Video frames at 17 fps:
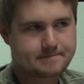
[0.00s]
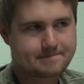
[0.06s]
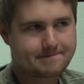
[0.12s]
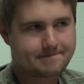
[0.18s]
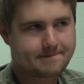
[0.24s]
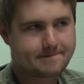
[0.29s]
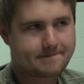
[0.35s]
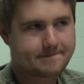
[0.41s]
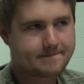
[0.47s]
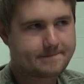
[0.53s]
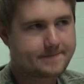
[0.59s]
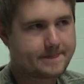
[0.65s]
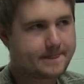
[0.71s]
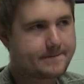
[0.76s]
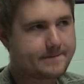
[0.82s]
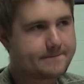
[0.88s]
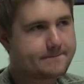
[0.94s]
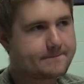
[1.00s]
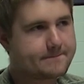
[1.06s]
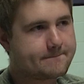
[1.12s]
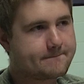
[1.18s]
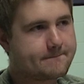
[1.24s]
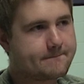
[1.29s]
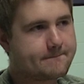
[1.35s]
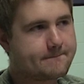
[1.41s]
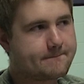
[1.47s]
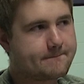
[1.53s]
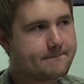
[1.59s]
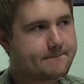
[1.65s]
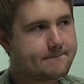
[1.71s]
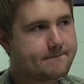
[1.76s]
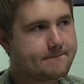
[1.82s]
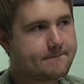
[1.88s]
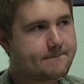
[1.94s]
Wait, Rogers isn't married yet, is he?
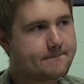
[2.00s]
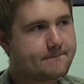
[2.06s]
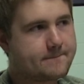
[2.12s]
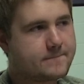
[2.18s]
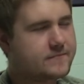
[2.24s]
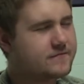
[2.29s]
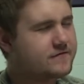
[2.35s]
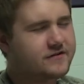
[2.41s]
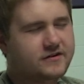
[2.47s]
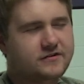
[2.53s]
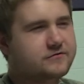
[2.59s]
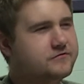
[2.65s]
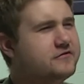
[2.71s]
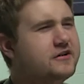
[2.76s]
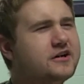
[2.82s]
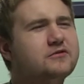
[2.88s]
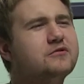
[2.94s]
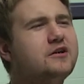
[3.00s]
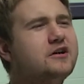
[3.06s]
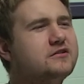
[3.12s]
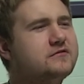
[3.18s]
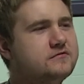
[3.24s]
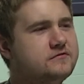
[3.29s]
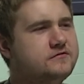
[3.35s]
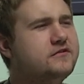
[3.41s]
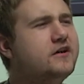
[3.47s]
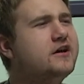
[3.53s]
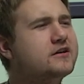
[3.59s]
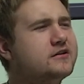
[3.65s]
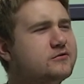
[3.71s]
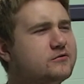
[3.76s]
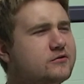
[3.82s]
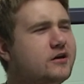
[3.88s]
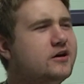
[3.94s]
It might end with Rogers. I know,
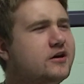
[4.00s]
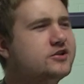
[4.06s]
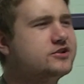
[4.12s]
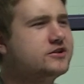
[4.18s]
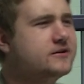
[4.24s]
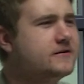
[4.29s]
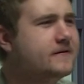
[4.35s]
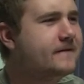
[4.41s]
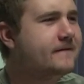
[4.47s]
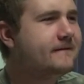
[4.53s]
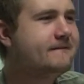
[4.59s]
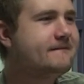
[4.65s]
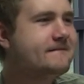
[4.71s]
I'm just saying it could